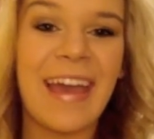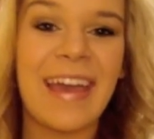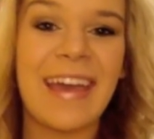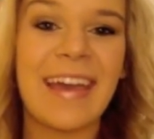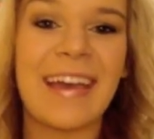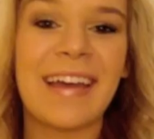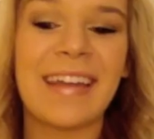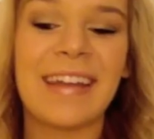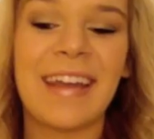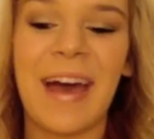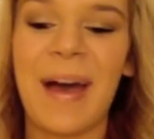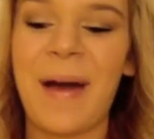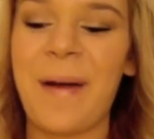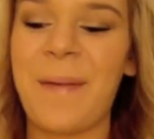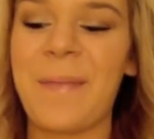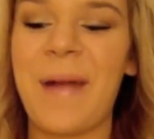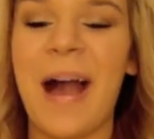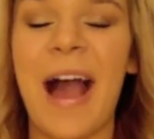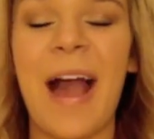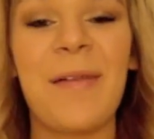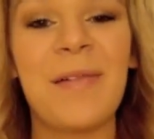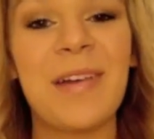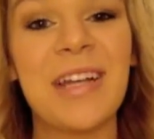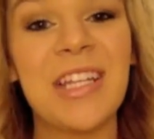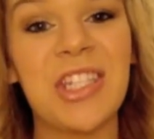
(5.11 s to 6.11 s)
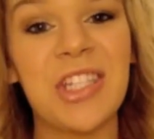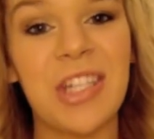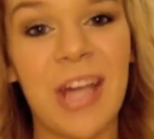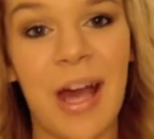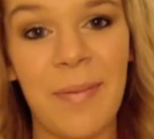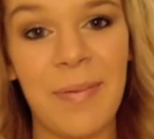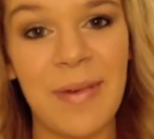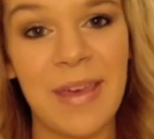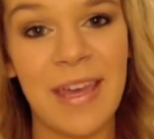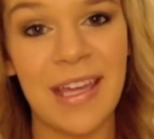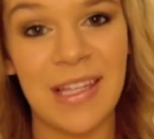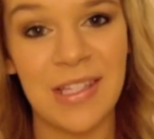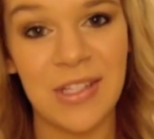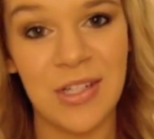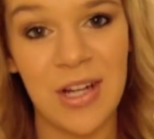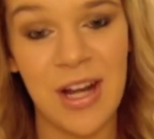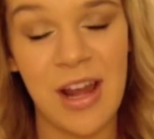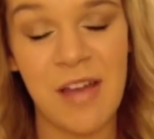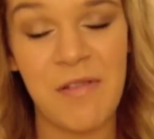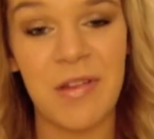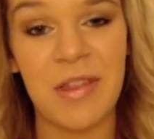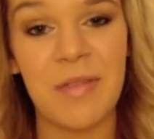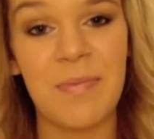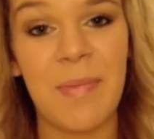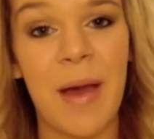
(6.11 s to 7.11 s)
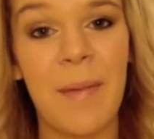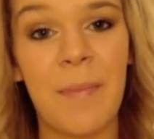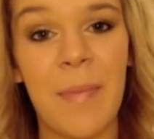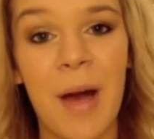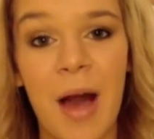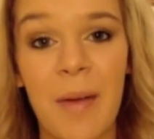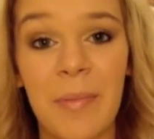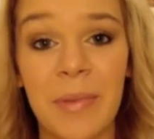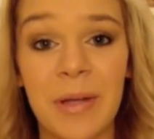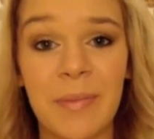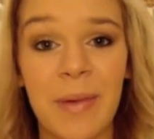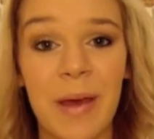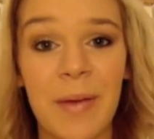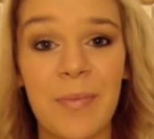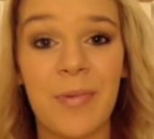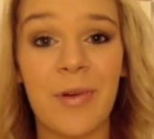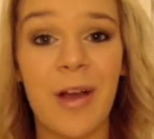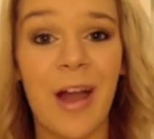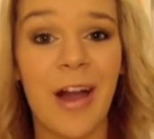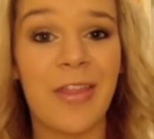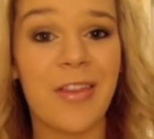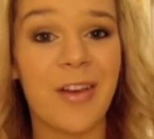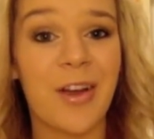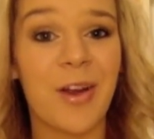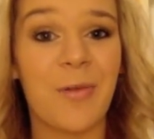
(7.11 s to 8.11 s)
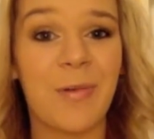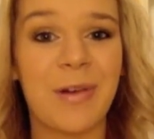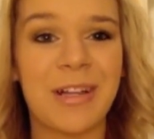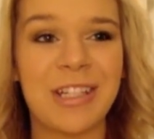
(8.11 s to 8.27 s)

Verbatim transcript: and um, I went shopping yesterday with my mom and my brother